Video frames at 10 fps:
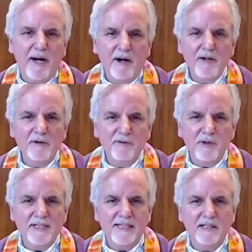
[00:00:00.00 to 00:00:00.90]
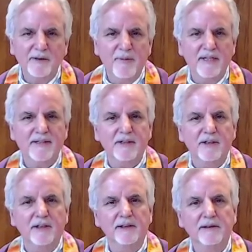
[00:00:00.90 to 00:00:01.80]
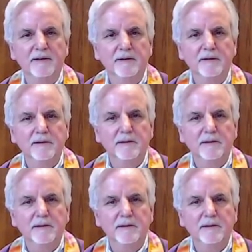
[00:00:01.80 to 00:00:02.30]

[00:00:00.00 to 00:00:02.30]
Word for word: prepare you for a settled minister.